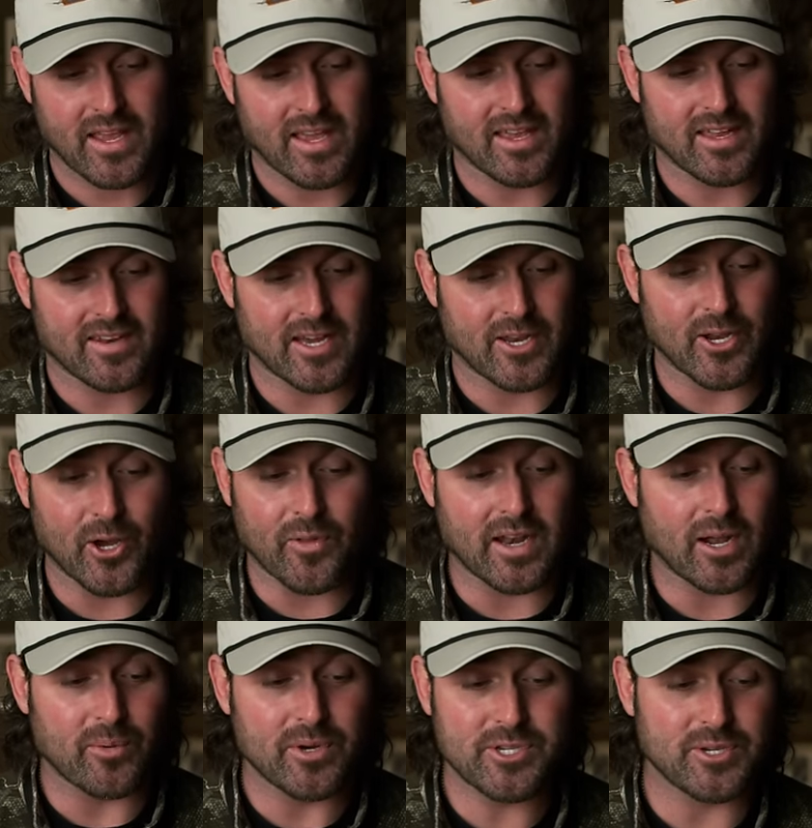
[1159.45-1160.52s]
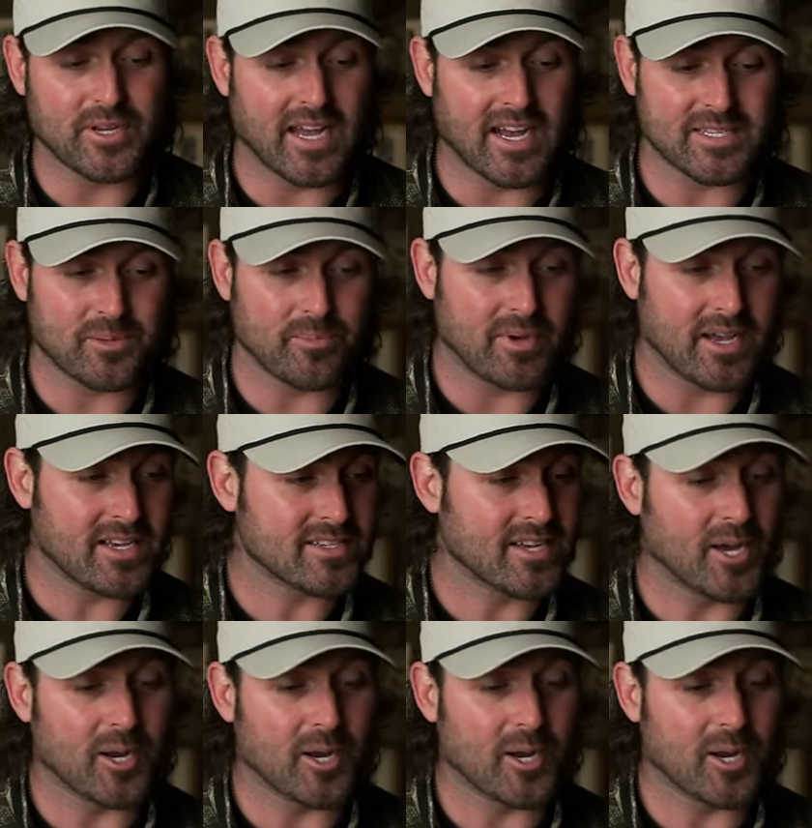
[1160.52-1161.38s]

And I know that I wish you guys the best.